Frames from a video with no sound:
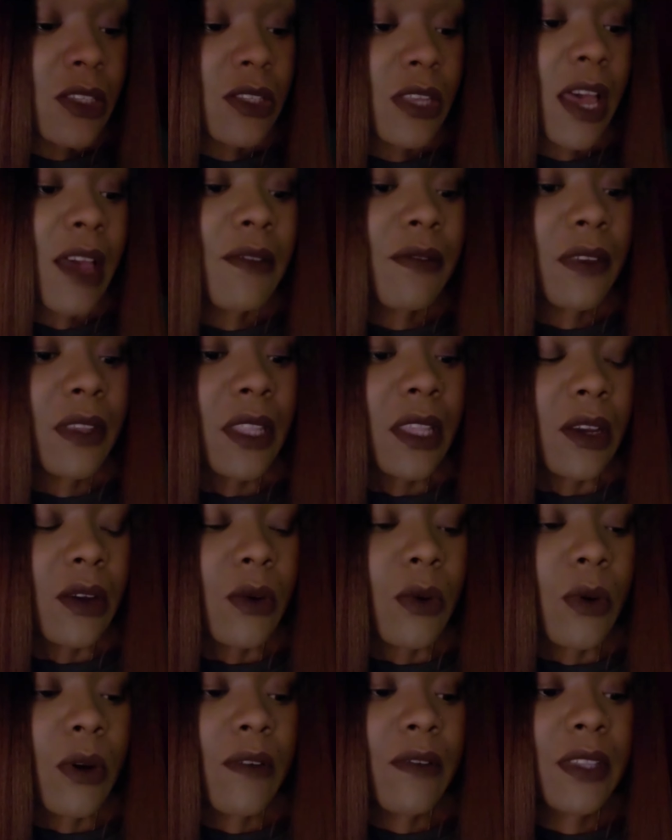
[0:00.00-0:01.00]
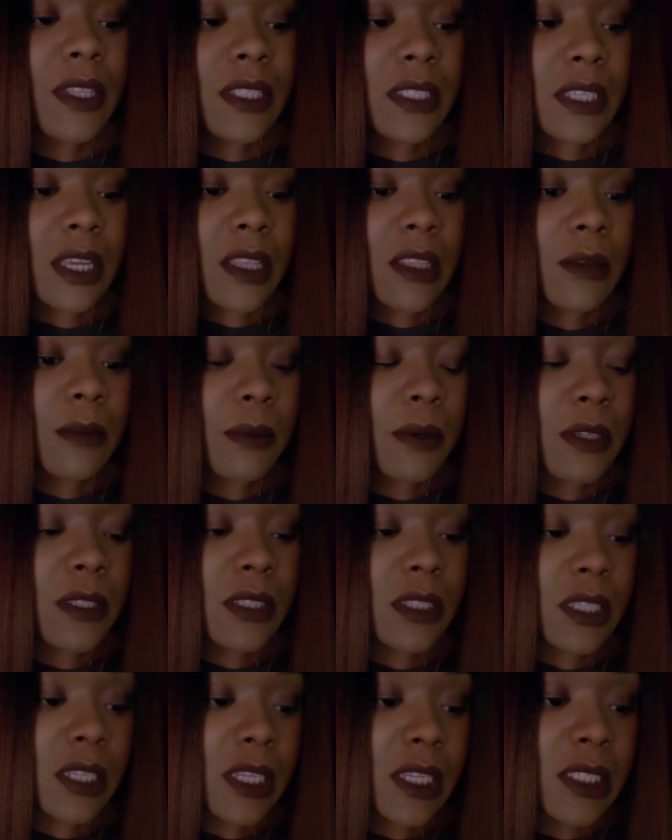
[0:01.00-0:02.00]
So I feel like whoever this other
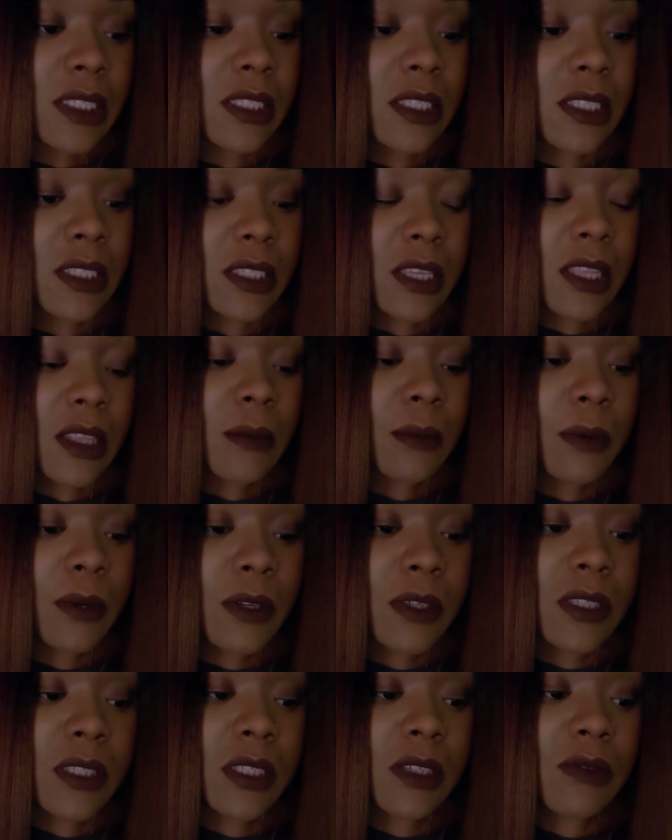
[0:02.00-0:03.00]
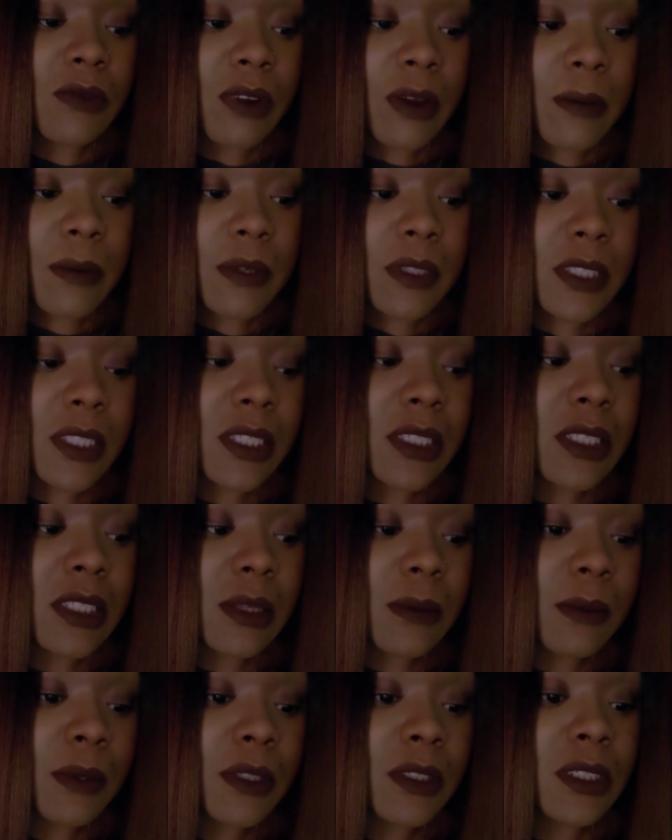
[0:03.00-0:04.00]
person is, this other person represents
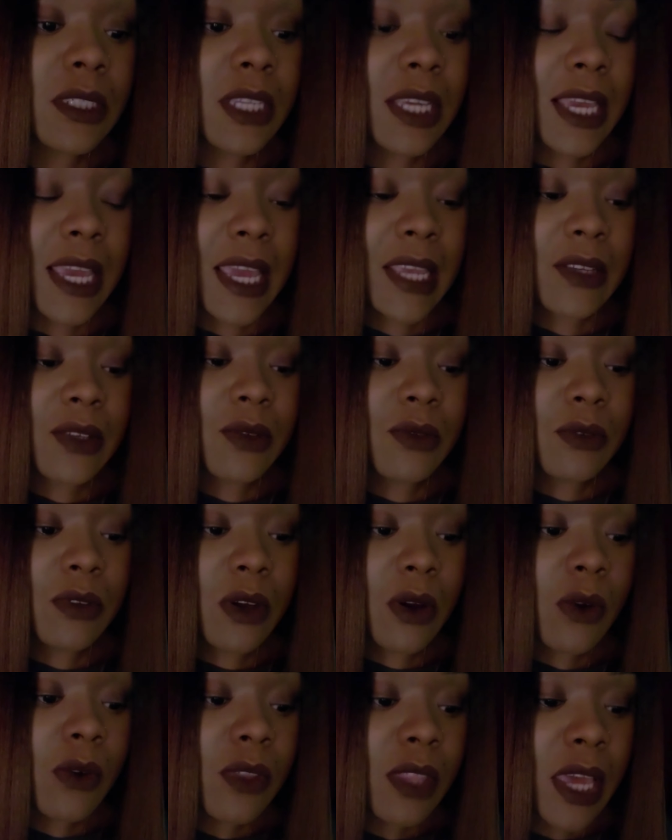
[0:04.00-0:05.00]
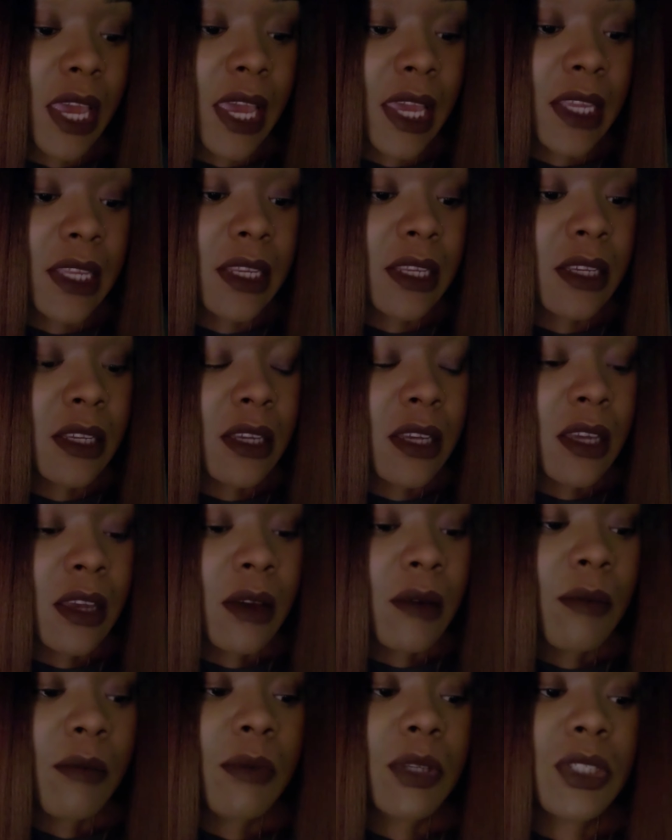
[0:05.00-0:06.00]
stability, and you know that,
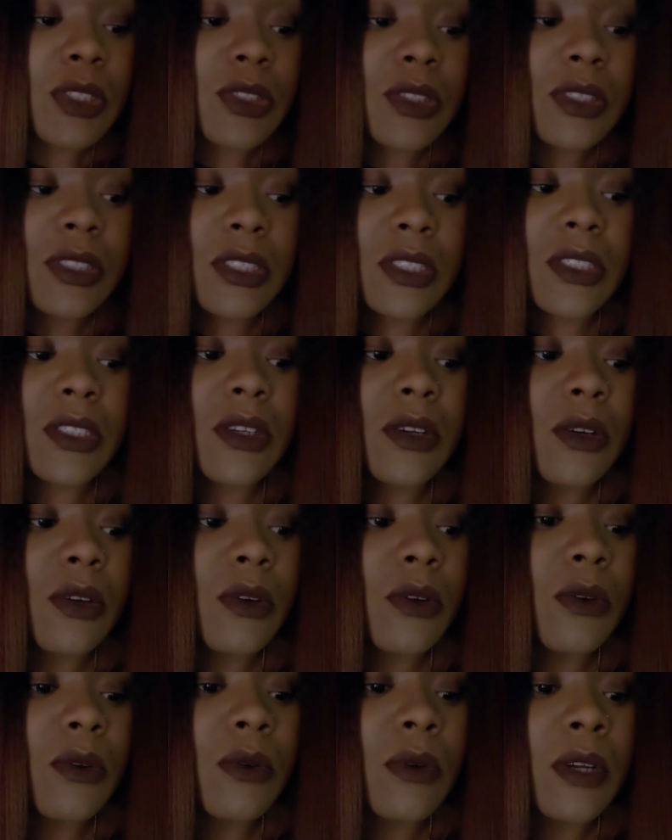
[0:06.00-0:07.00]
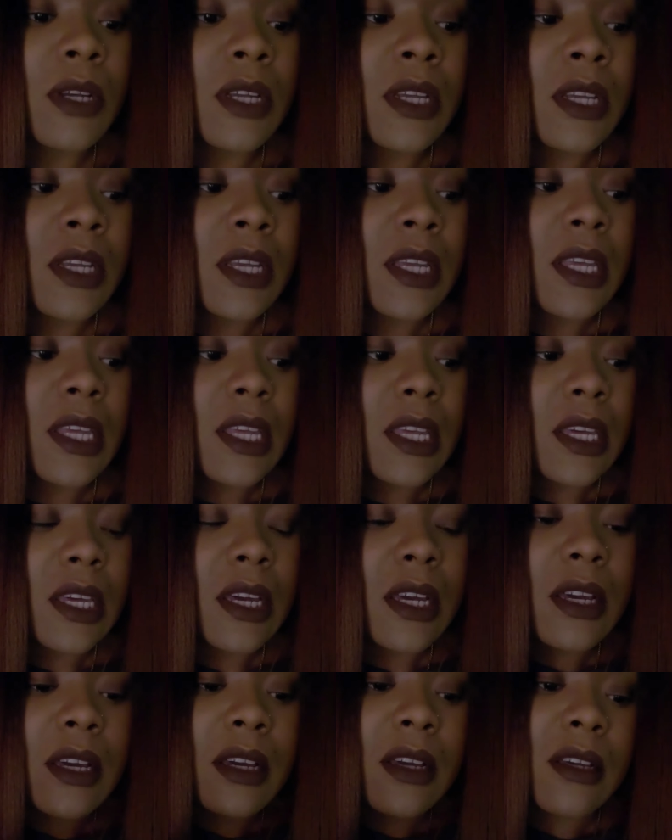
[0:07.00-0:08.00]
but you're still
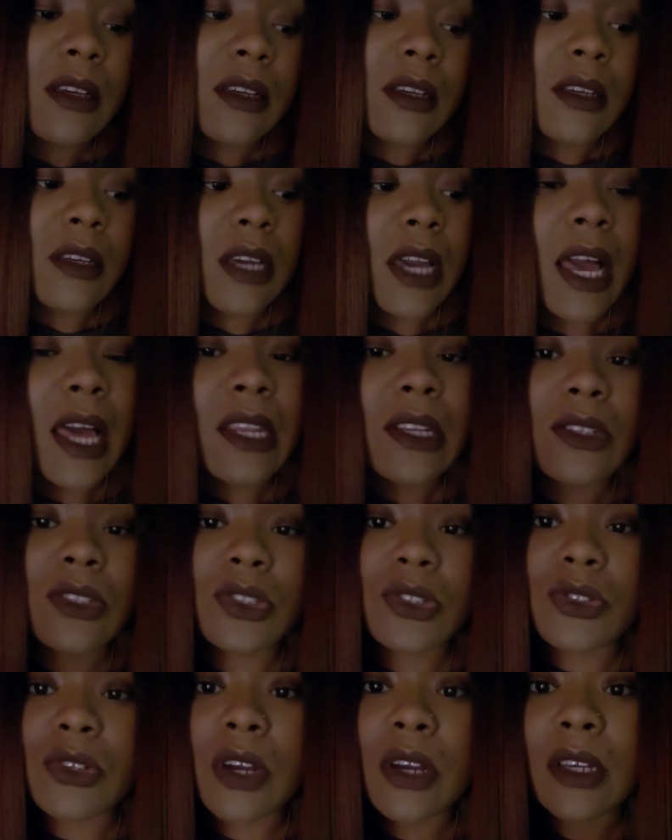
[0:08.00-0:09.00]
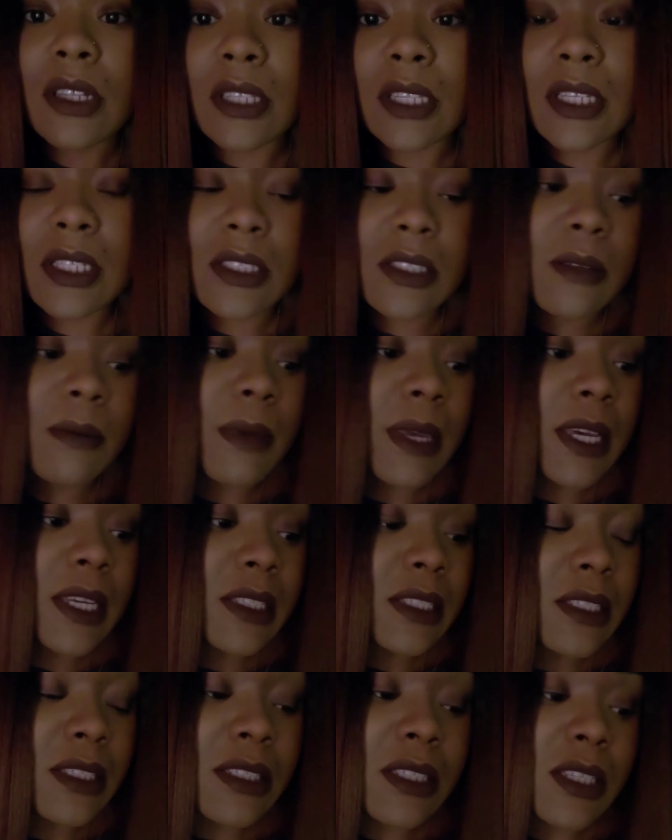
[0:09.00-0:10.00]
kind of struggling to make
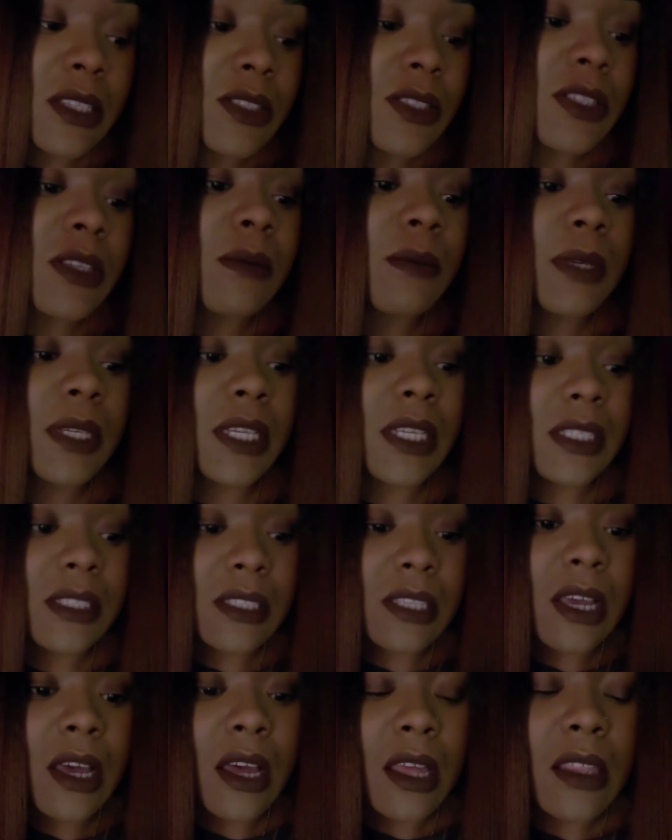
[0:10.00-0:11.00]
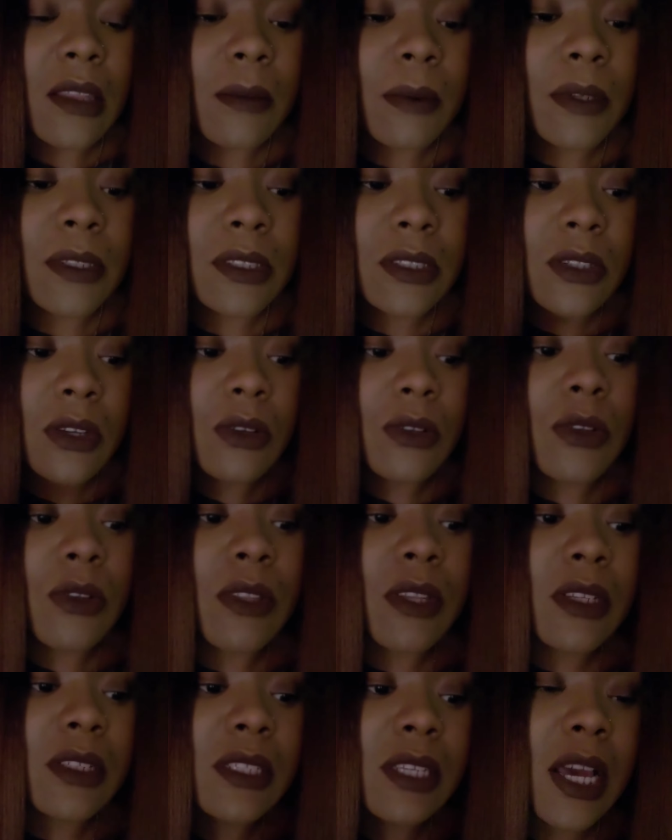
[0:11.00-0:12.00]
a decision because the other person, although
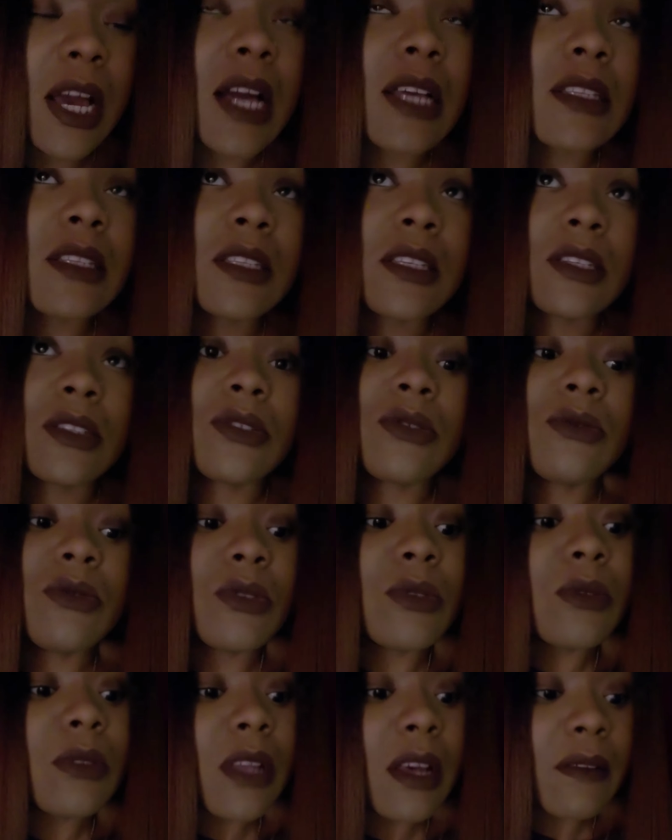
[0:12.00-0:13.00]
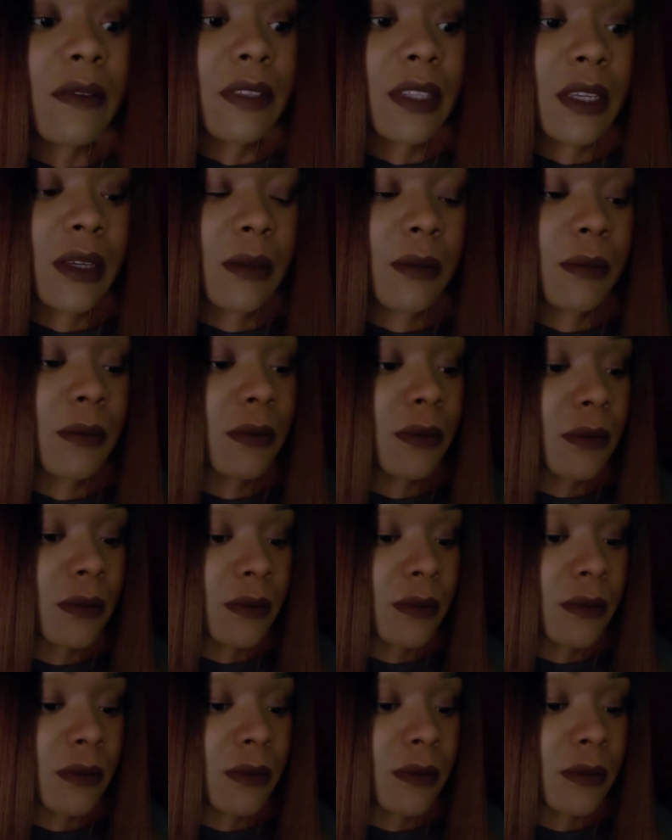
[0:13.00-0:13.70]
they're toxic, you do love them.